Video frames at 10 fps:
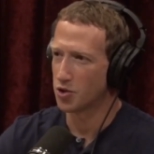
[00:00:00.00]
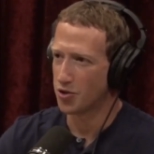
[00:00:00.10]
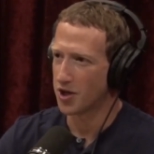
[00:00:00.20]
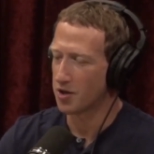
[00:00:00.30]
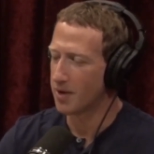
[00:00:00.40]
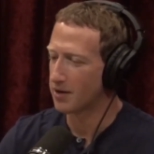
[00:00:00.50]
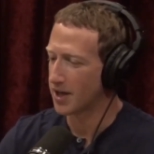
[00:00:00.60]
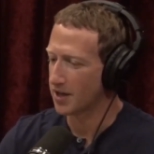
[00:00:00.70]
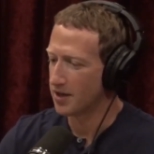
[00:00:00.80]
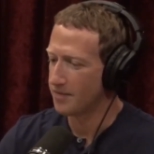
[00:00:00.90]
you're learning
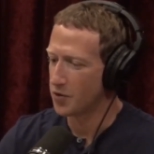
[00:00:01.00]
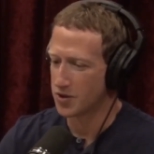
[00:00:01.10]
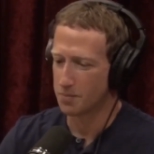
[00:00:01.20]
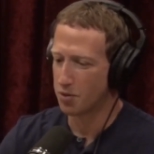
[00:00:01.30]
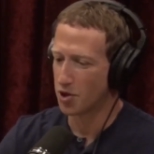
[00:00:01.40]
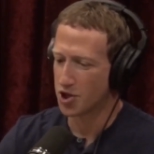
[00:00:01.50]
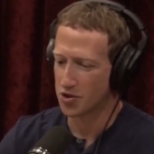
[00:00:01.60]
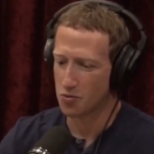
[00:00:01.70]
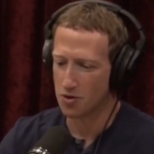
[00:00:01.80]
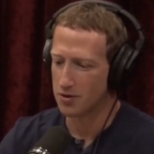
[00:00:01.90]
about, like, you get to
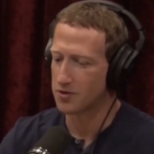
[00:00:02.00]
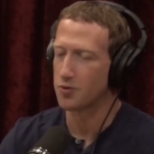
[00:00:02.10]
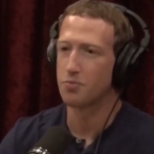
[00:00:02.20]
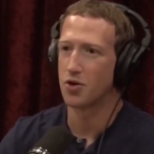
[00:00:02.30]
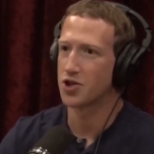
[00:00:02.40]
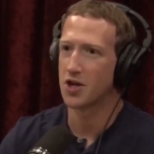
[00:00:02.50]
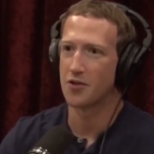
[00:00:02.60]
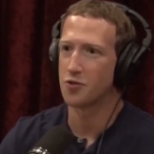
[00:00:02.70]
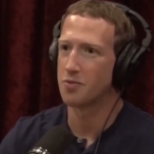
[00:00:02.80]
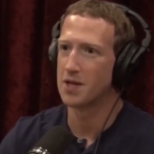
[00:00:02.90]
push on the world or
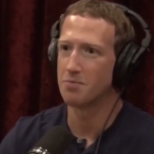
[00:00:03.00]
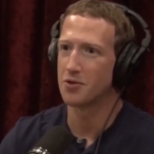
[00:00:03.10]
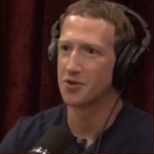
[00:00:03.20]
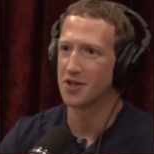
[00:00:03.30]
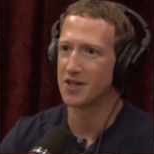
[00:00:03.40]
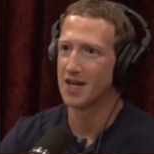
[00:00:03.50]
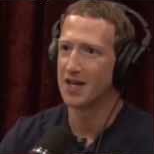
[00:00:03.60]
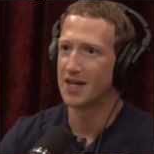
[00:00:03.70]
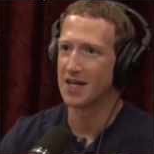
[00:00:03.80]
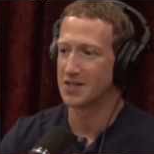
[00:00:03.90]
push on other people
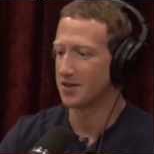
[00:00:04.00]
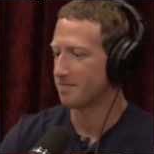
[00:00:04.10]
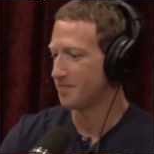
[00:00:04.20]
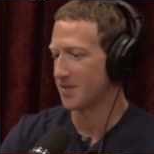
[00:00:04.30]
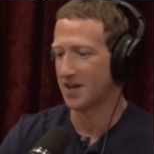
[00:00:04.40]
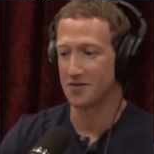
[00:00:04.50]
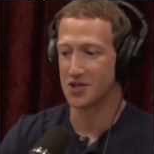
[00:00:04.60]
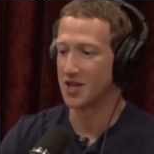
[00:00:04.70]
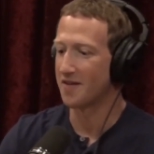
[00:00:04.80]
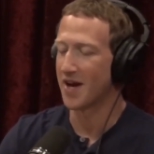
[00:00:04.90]
and get to
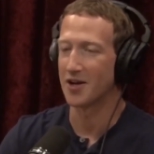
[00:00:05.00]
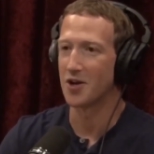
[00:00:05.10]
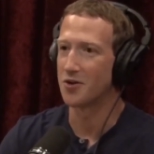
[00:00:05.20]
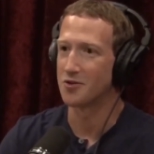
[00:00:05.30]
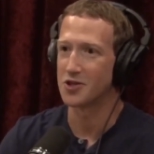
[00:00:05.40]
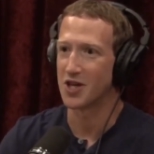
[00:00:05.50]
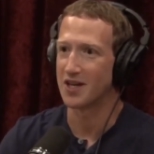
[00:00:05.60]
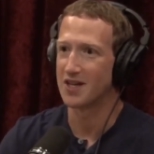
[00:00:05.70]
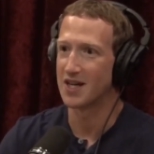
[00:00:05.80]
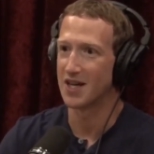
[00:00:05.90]
kind of see how that
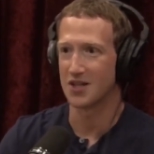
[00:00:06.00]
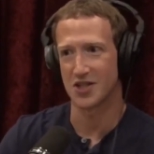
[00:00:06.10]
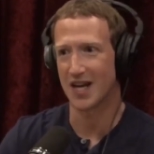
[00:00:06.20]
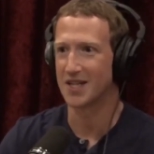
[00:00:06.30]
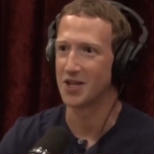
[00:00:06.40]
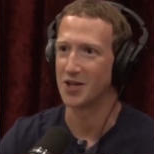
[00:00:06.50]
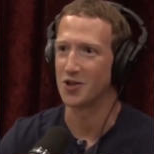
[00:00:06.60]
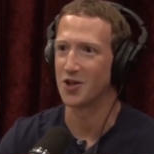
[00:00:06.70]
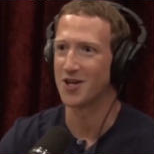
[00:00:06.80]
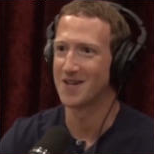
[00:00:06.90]
goes like a
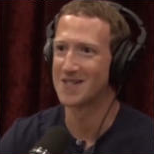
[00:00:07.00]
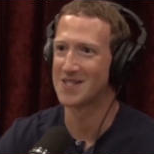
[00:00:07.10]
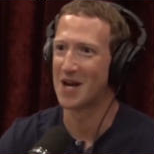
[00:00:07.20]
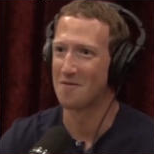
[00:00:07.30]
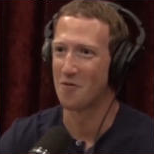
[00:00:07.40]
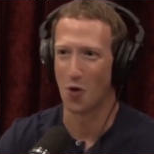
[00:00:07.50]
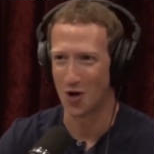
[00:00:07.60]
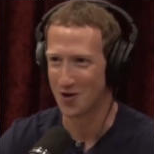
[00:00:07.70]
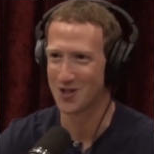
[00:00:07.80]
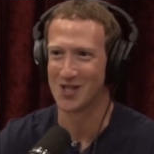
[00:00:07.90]
second later instead of
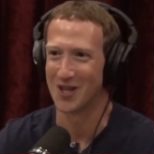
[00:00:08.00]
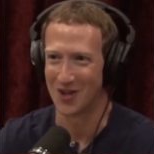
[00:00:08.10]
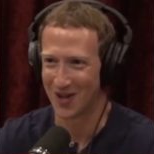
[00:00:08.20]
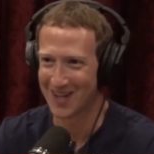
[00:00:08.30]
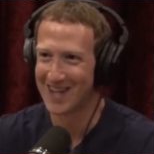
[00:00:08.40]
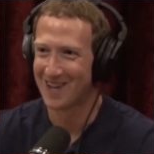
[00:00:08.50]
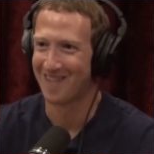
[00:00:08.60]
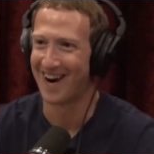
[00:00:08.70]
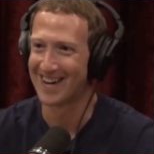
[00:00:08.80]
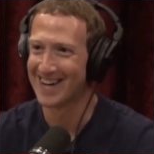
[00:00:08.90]
4 years later.
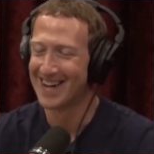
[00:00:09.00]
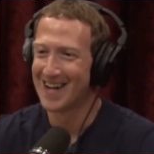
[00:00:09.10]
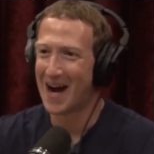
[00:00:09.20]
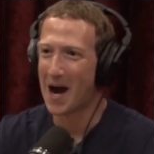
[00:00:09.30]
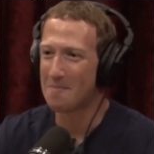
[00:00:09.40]
Right.